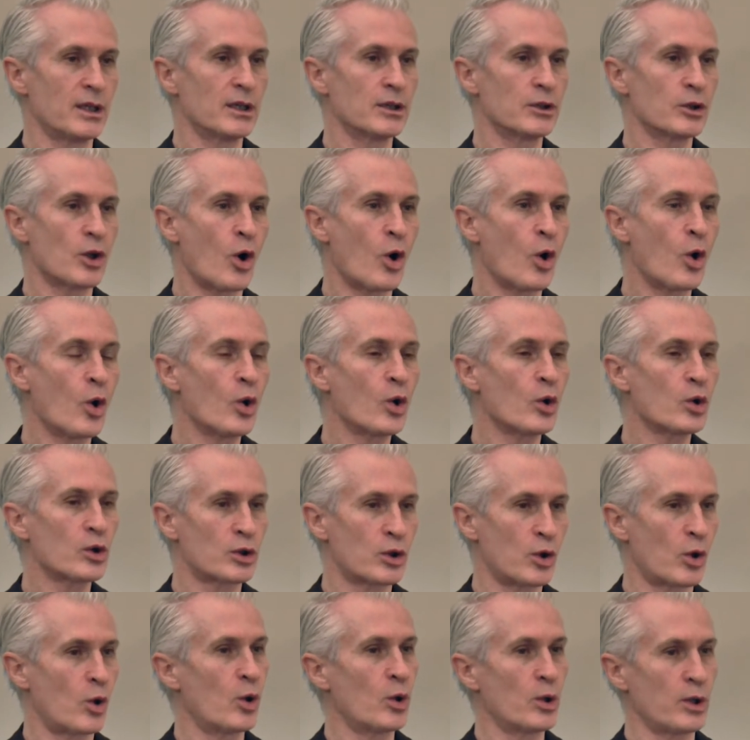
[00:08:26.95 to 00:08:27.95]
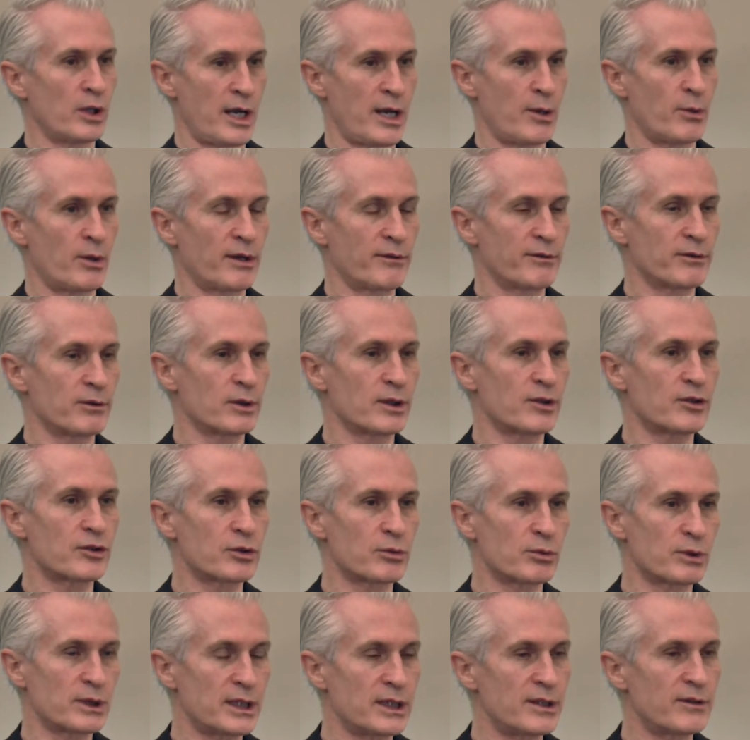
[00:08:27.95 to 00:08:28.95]
The whole goal, however, is to
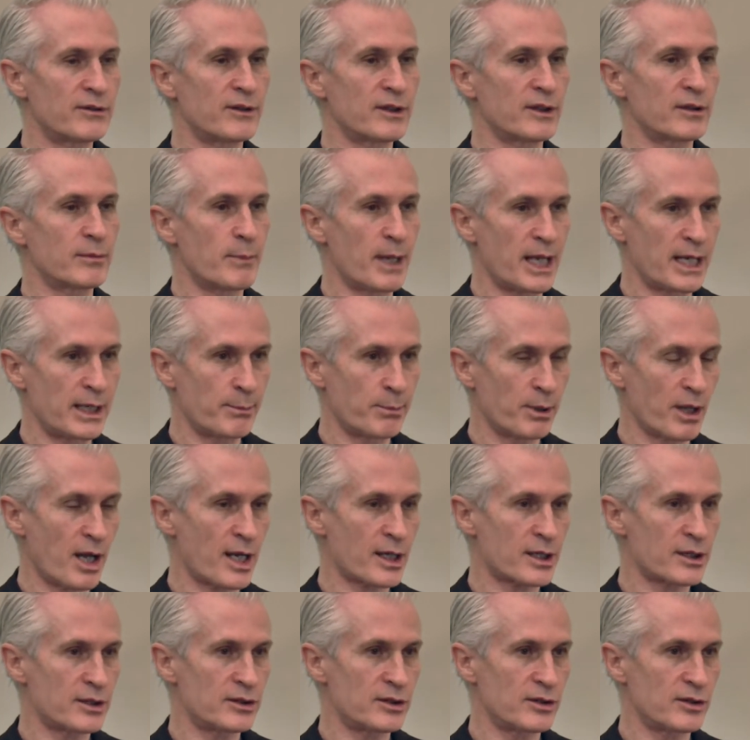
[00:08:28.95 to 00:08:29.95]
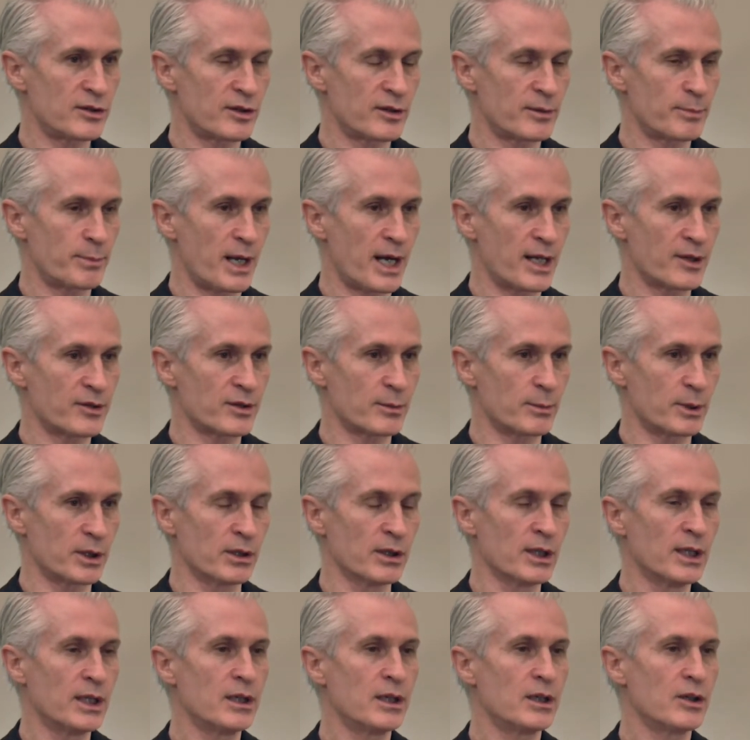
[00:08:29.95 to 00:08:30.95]
relieve as many blockages as
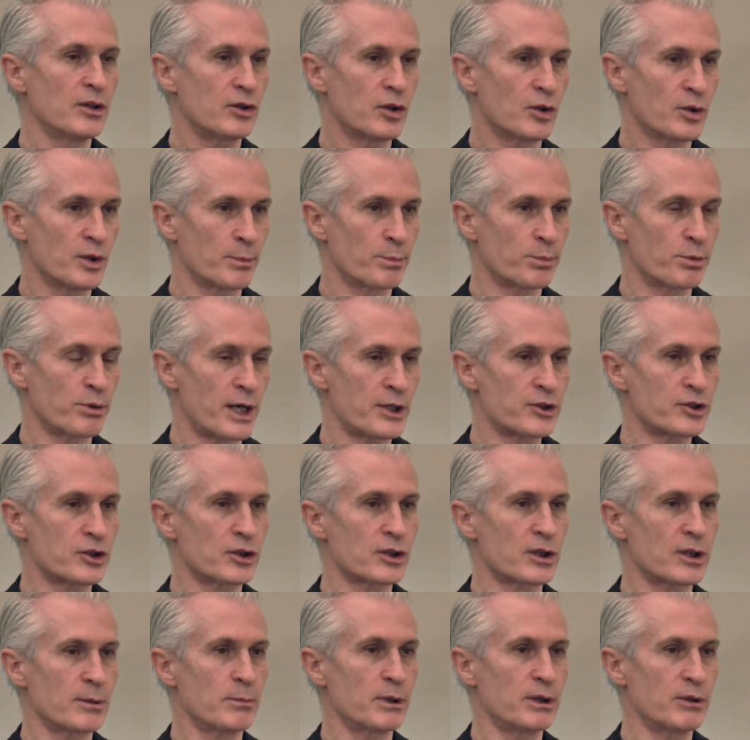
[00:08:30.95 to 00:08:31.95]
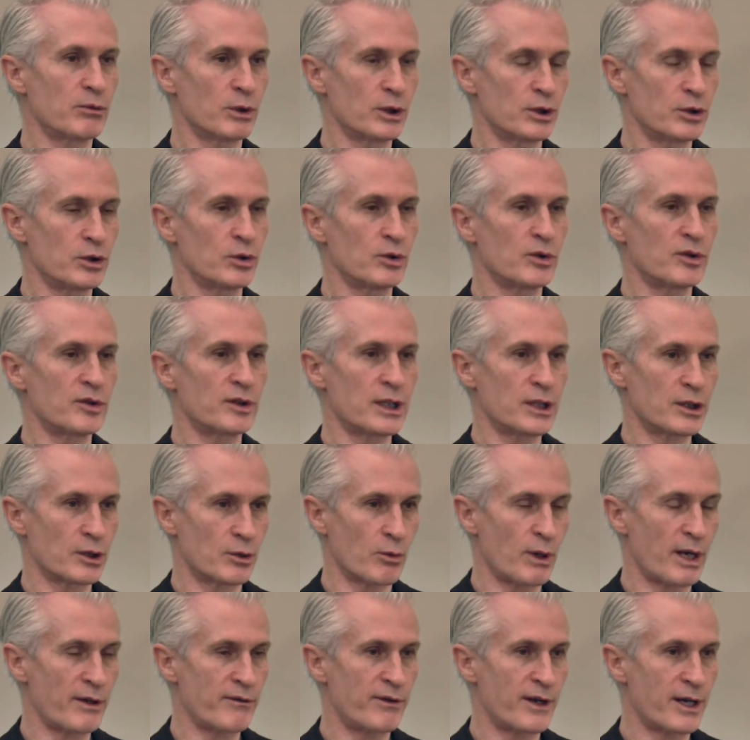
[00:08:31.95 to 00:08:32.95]
possible so the pressure can be reduced in the
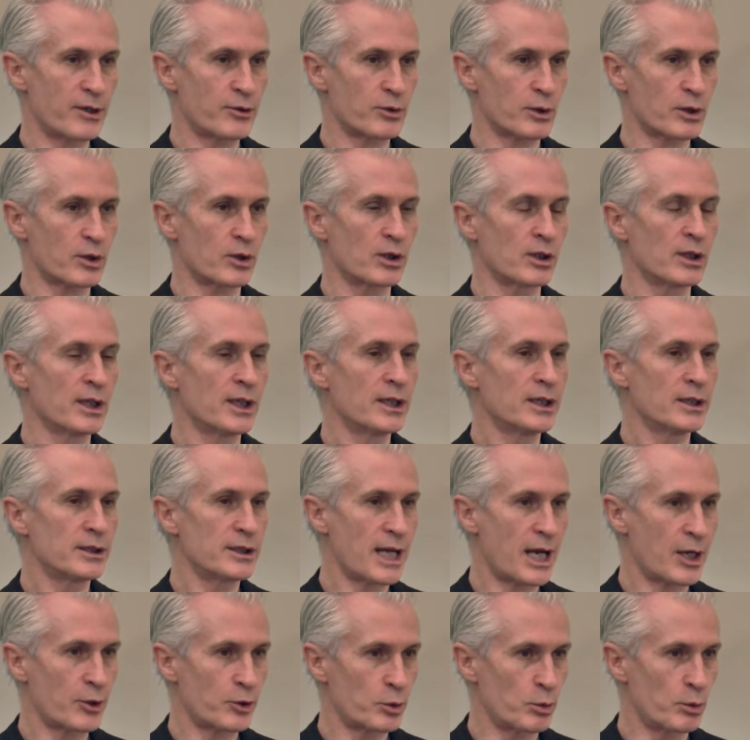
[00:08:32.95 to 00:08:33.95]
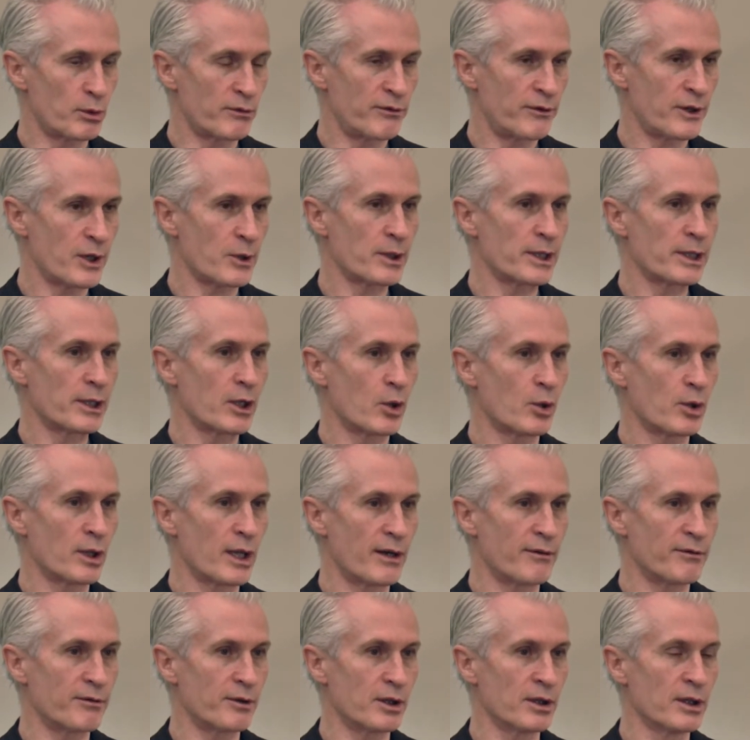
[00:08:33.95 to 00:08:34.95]
right ventricle down to a very low
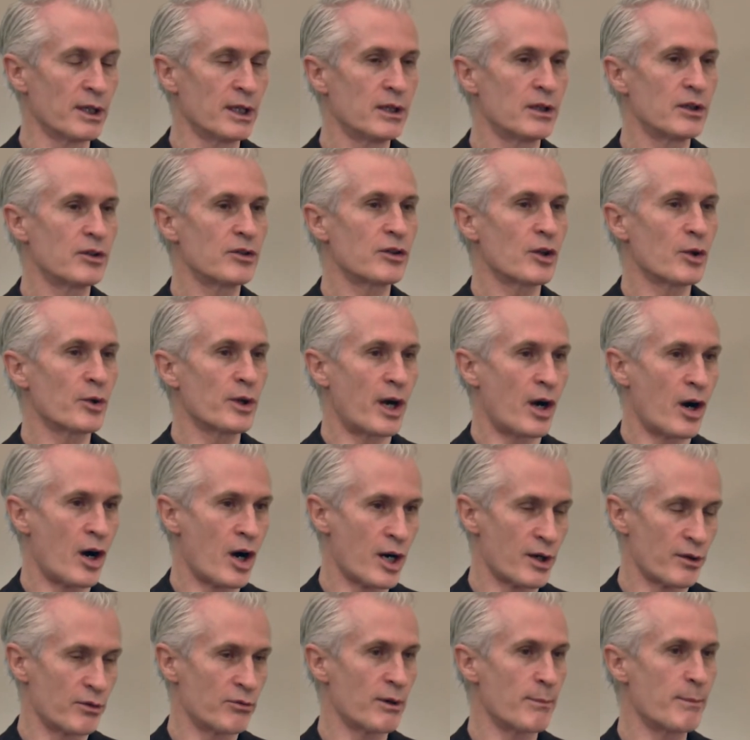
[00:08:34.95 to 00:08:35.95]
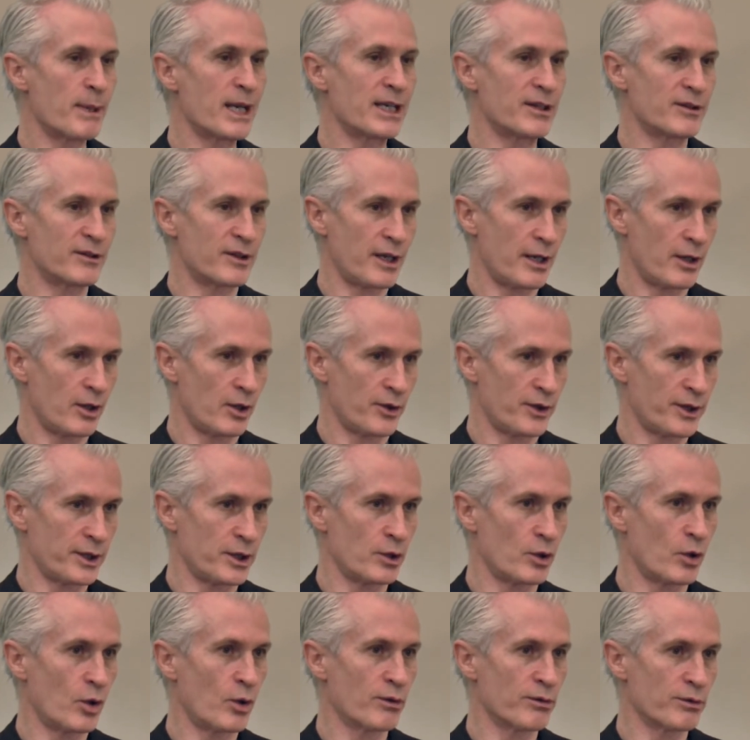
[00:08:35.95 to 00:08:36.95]
level so the heart remains
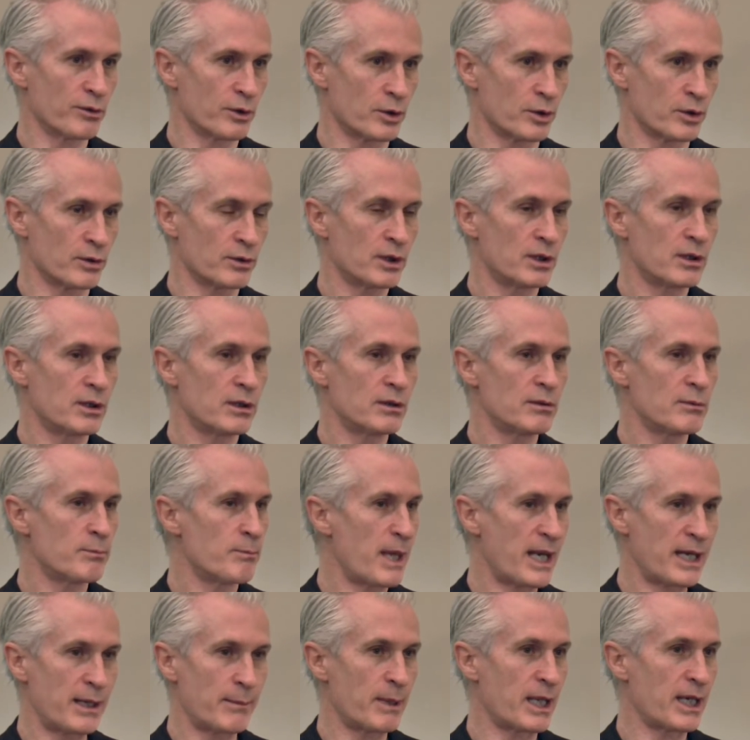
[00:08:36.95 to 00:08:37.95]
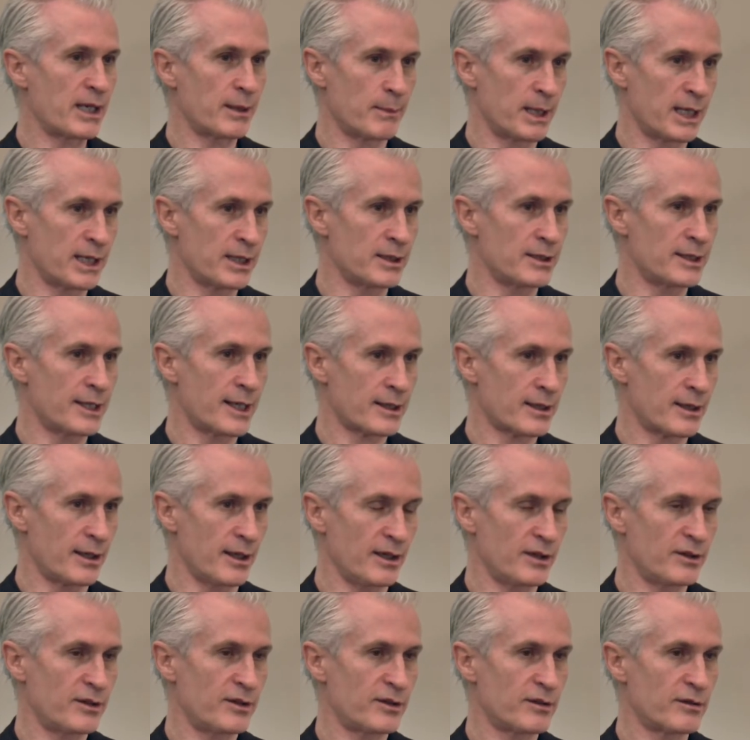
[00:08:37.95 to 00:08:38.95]
healthy over many, many, many
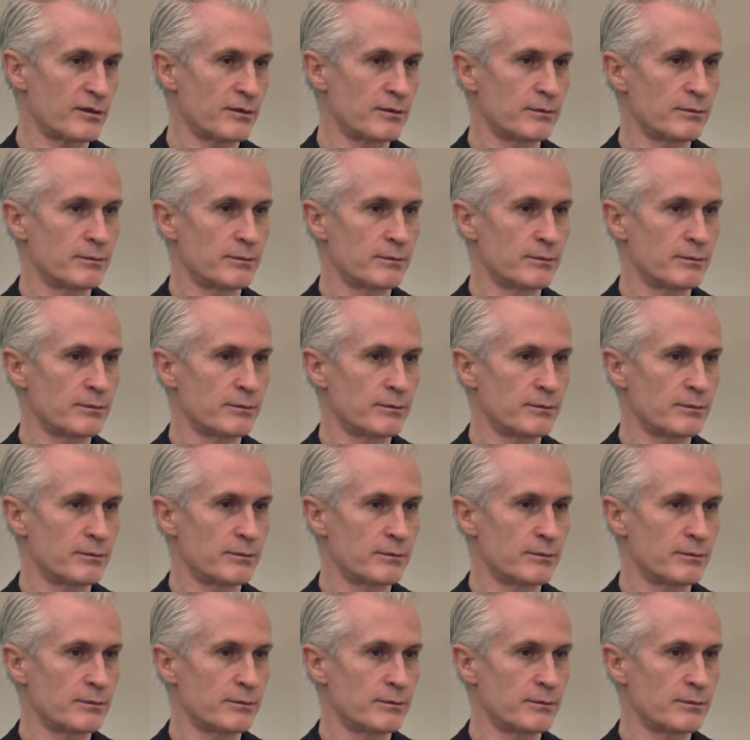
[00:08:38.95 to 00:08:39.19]
decades.